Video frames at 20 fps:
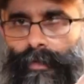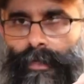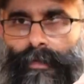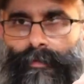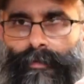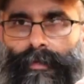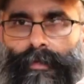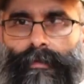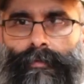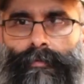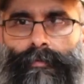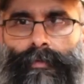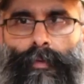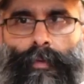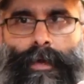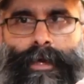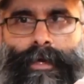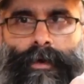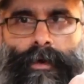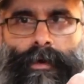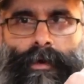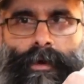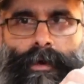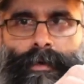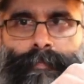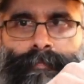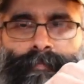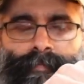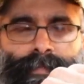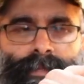out the white
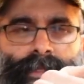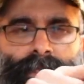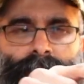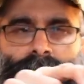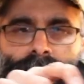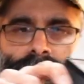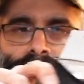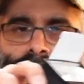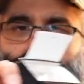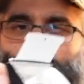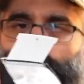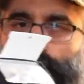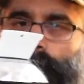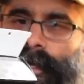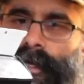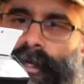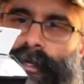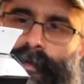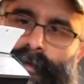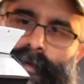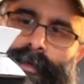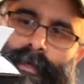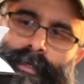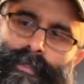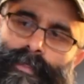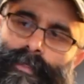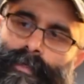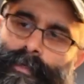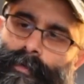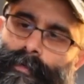card. You could
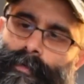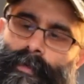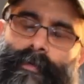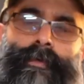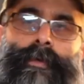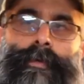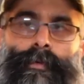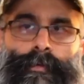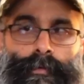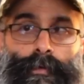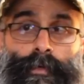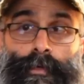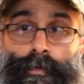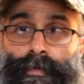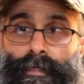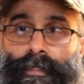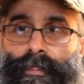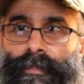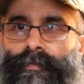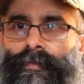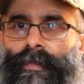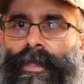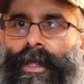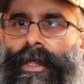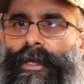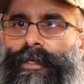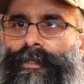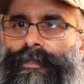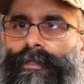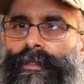also, if you're using this
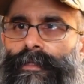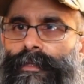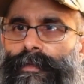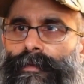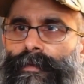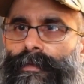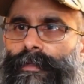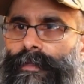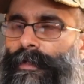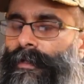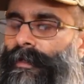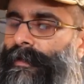flash, you could use